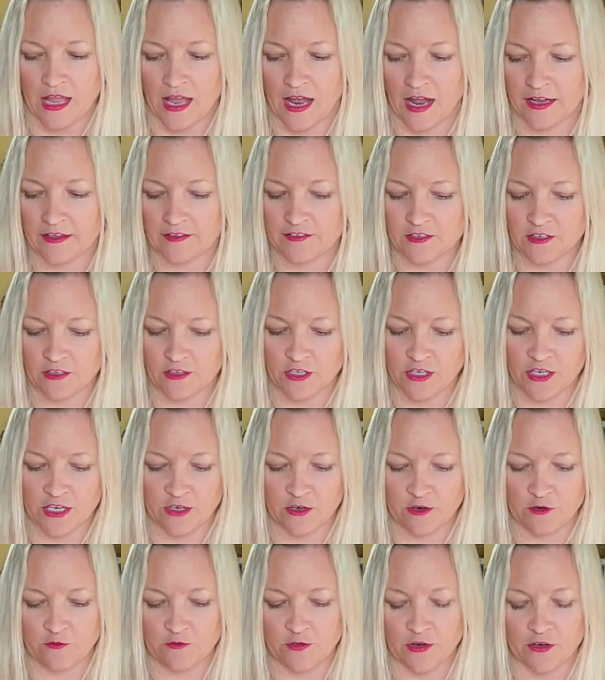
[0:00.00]
I still look at
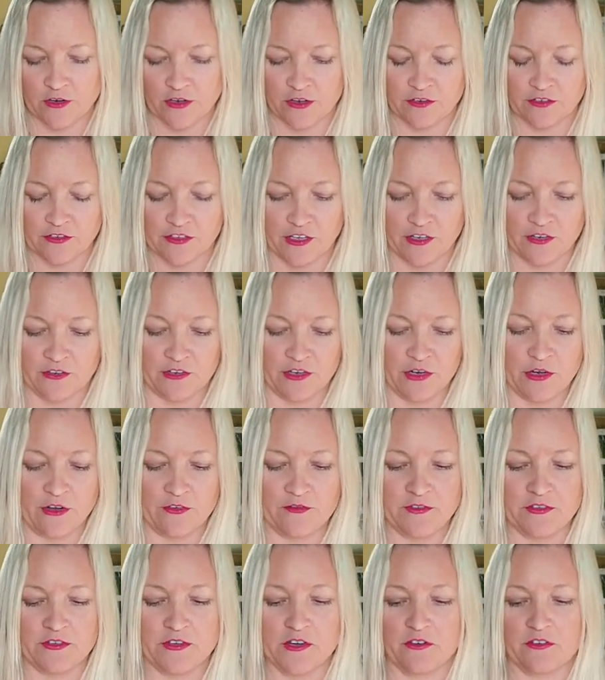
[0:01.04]
your photos. I don't know
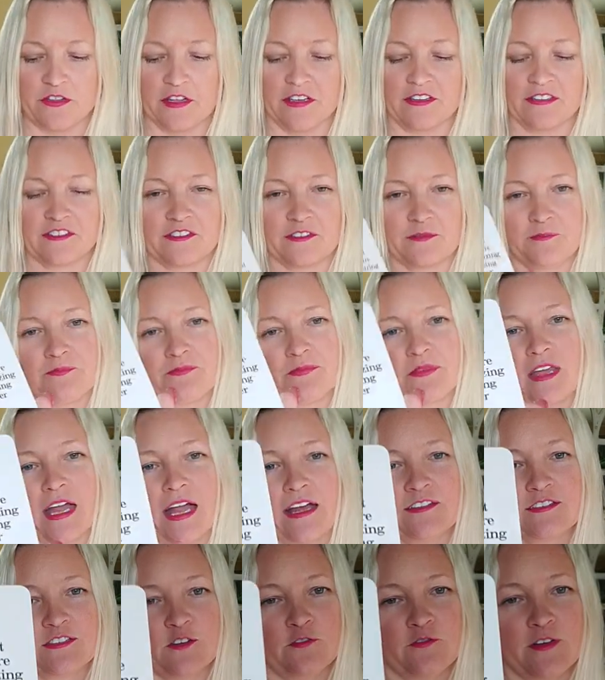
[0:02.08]
if you know this. I
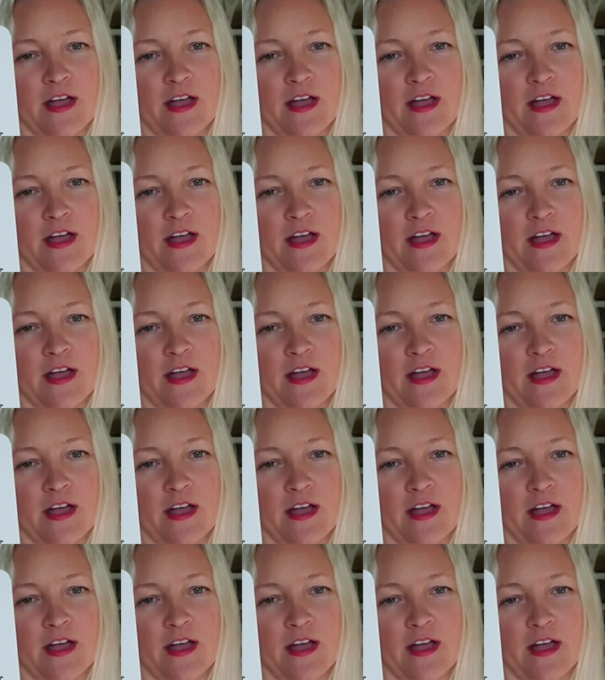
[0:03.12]
still